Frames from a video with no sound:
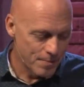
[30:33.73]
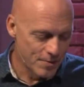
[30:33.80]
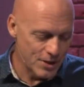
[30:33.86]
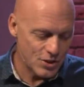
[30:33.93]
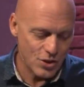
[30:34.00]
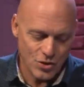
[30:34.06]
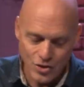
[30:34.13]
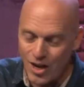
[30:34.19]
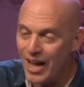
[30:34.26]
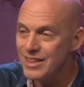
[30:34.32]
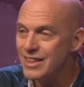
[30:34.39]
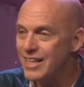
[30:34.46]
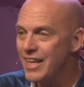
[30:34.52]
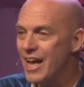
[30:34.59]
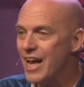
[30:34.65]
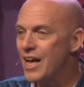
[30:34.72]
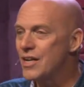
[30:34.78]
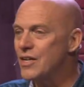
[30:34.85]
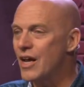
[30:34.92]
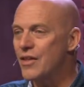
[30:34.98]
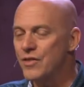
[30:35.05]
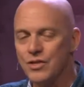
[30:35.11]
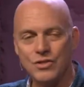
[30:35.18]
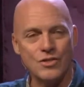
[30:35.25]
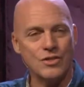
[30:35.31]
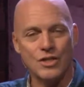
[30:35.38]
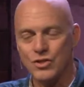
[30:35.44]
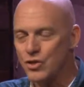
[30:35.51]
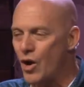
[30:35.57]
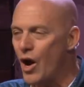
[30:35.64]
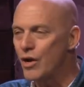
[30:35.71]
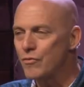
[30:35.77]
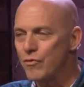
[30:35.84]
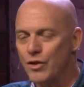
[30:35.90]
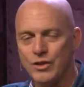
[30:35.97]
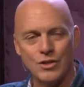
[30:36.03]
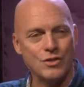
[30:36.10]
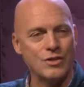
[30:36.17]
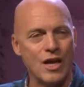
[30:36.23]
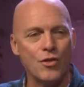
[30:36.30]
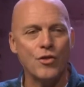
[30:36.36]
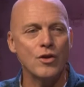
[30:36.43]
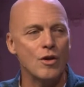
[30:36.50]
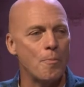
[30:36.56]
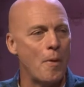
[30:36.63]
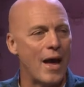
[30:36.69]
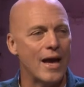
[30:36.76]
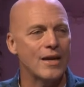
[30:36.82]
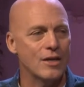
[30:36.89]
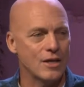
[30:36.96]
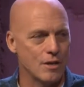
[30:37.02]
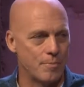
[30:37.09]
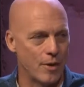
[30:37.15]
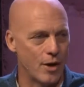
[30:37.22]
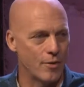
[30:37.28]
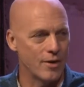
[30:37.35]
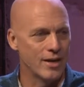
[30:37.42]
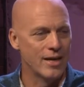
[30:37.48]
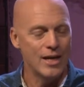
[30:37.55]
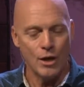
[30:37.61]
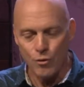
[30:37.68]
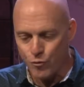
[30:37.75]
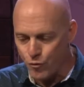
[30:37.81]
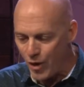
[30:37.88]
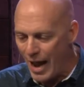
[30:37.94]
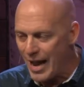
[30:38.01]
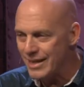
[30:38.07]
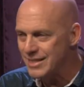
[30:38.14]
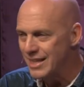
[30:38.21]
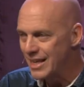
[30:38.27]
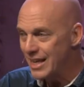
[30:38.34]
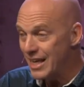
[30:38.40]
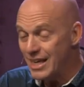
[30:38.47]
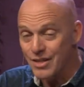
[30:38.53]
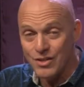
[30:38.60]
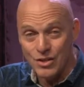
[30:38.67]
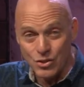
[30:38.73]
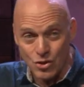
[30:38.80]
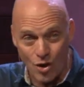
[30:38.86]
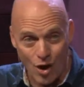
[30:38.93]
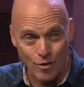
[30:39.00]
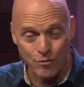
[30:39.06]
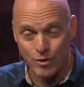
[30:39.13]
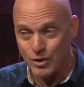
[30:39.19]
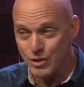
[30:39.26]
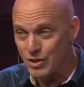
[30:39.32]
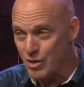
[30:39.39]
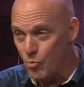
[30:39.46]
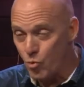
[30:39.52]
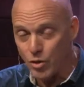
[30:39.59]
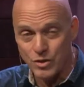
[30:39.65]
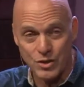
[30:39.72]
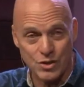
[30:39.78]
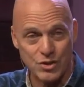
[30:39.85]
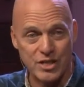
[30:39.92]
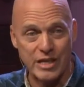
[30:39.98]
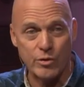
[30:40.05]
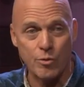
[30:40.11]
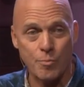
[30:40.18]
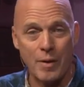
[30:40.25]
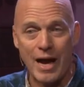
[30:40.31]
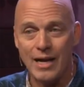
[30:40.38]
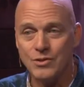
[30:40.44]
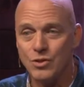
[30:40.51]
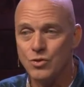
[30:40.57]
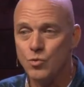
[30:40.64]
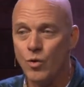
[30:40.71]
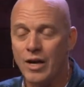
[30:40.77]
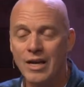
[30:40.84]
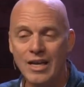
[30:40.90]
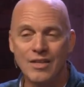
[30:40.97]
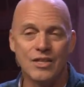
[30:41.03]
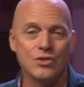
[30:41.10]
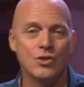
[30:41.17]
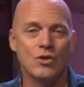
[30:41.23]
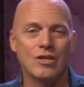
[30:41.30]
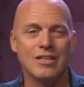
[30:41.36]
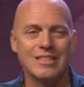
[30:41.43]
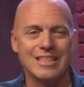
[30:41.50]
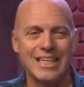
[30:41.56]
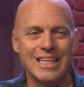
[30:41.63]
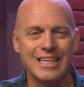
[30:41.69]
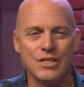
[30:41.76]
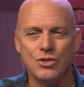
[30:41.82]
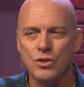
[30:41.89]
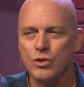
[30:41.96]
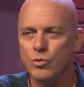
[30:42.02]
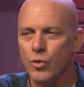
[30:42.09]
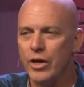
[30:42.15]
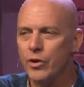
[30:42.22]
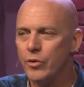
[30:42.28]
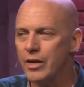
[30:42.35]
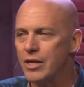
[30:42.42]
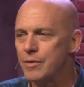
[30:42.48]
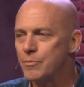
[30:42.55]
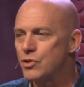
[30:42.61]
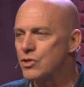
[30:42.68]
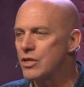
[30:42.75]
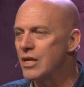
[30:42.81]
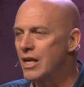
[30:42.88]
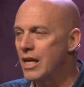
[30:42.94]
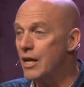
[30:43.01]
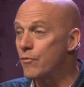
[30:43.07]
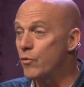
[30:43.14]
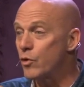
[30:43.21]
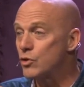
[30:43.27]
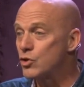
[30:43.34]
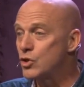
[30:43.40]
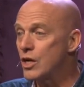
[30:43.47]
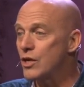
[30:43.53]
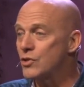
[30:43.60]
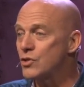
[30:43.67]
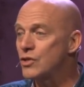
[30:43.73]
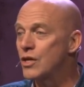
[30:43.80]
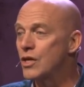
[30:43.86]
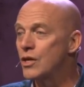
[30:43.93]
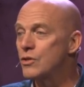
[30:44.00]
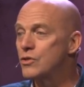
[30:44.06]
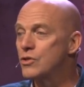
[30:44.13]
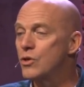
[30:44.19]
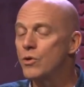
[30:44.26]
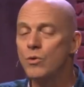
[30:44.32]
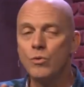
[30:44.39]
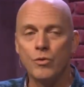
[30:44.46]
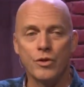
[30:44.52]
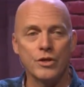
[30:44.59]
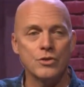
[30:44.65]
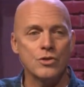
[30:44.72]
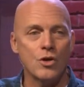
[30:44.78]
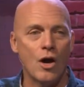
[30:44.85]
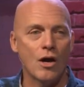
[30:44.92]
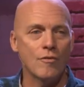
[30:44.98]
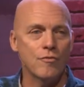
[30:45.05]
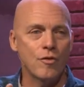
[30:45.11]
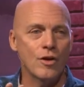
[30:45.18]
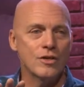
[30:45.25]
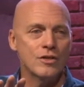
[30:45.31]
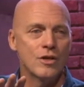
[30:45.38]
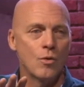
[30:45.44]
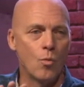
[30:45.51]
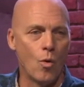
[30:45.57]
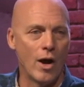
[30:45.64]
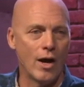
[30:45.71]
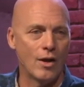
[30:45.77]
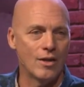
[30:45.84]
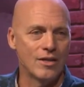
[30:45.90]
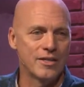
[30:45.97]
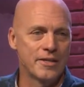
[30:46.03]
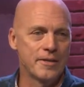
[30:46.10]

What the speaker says: This is not the end, and this conflict is nothing to panic about. In fact, in this conflict somewhere is a secret passageway that's going to lead us to greater intimacy if we'll just do this conflict well.